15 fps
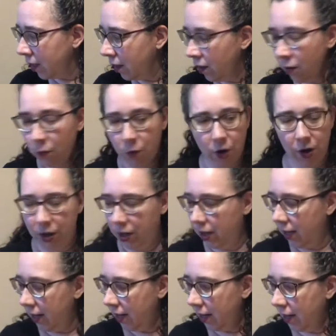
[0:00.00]
We're gonna
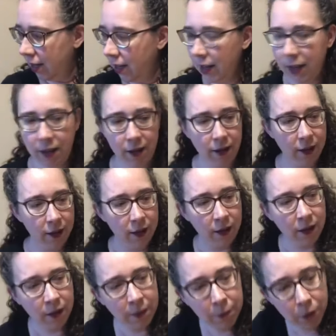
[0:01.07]
need
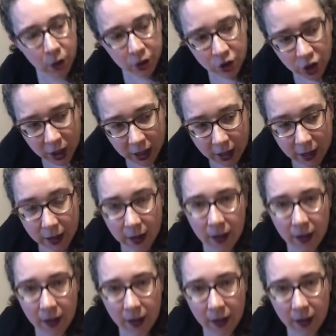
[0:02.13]
pulled chicken,